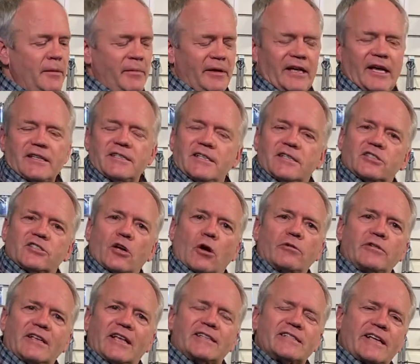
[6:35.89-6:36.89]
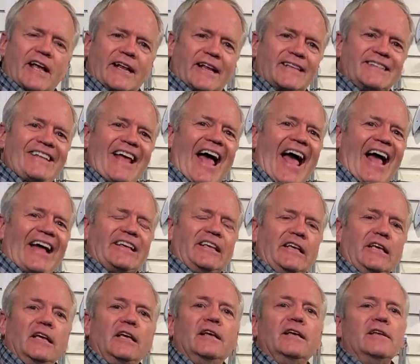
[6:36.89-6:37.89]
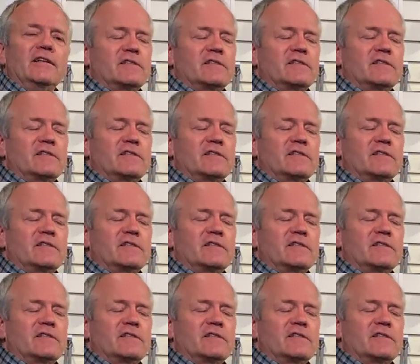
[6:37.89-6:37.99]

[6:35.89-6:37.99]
because it's kind of tacky.